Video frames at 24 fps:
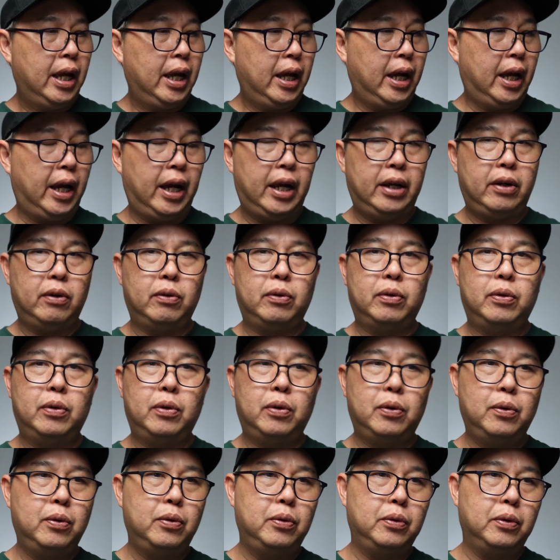and
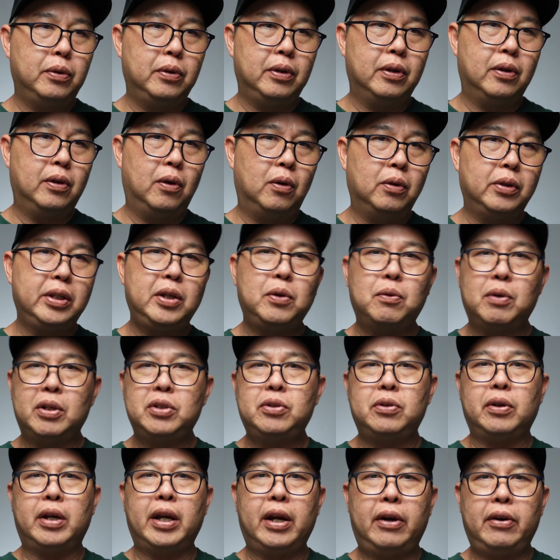who only
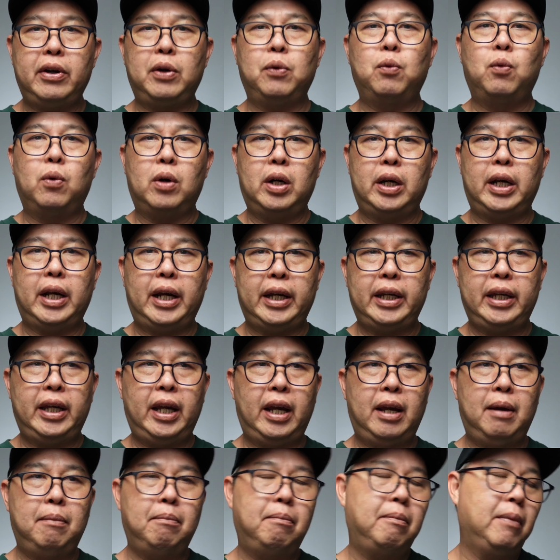wants to carry 1
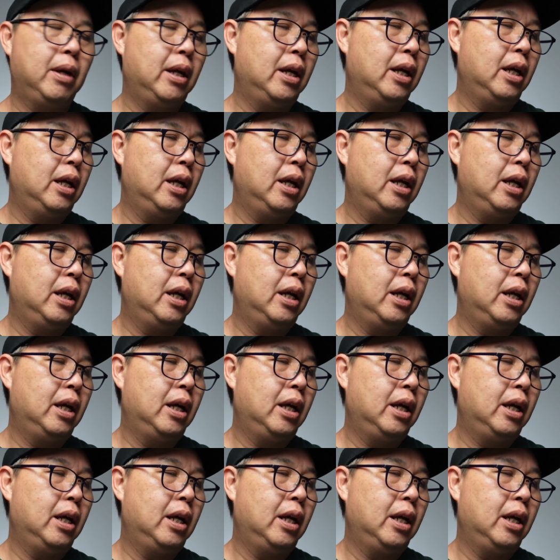IEM,